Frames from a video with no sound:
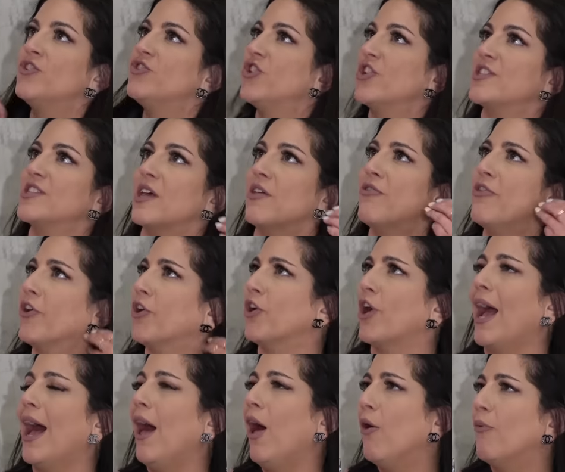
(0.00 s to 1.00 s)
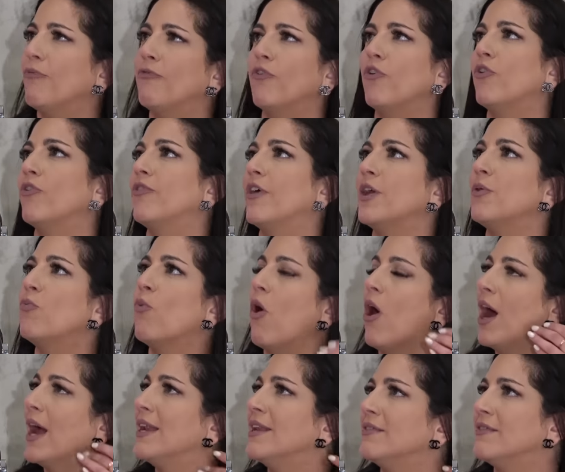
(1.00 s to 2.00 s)
just, they're helpful. They
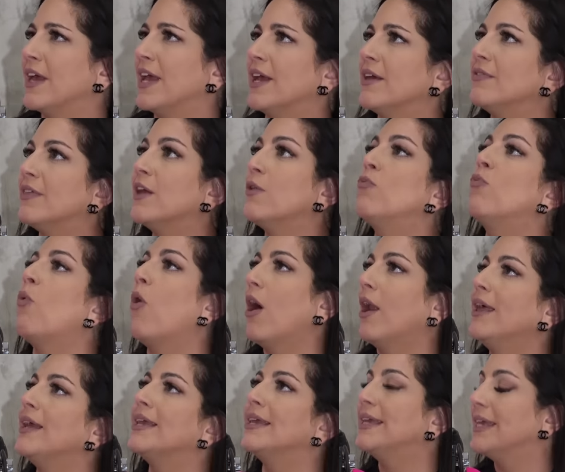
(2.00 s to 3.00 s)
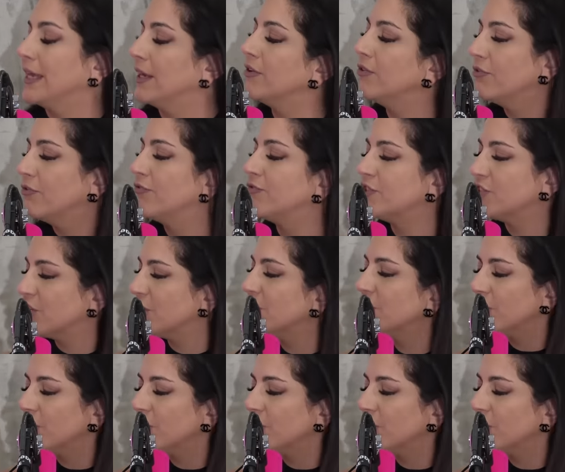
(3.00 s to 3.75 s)
want to give to